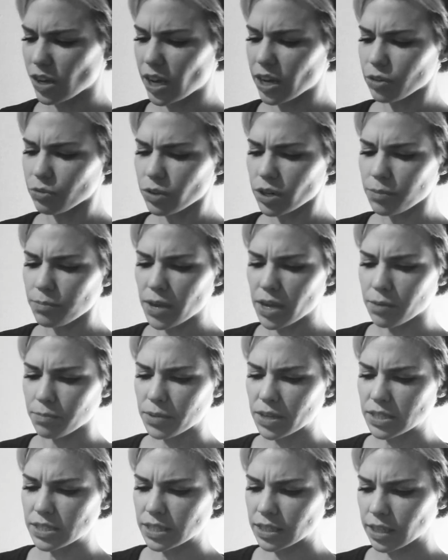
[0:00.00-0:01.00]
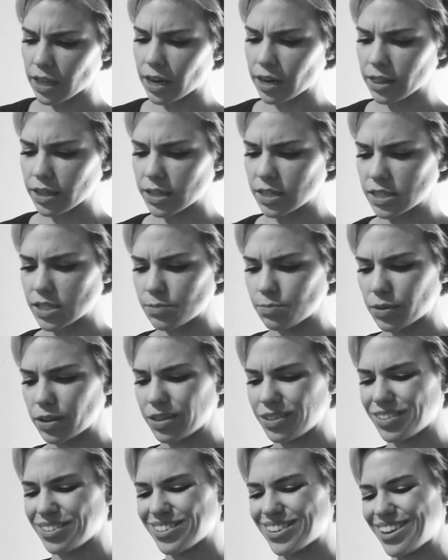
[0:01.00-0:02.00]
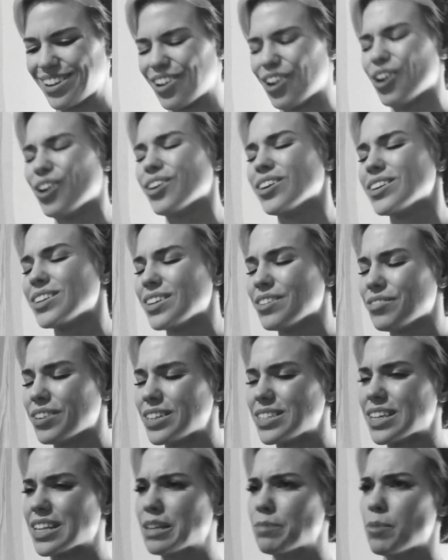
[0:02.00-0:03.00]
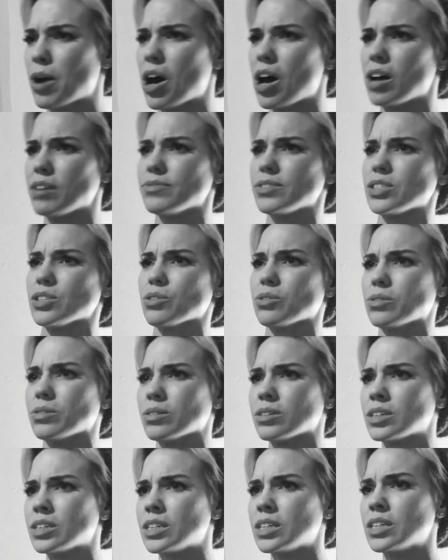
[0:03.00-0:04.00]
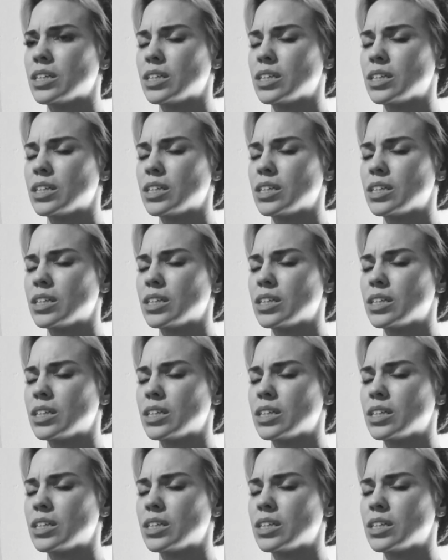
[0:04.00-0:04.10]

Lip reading: I don't want to make a big deal out of this, but he'll get hurt if I tell him off, so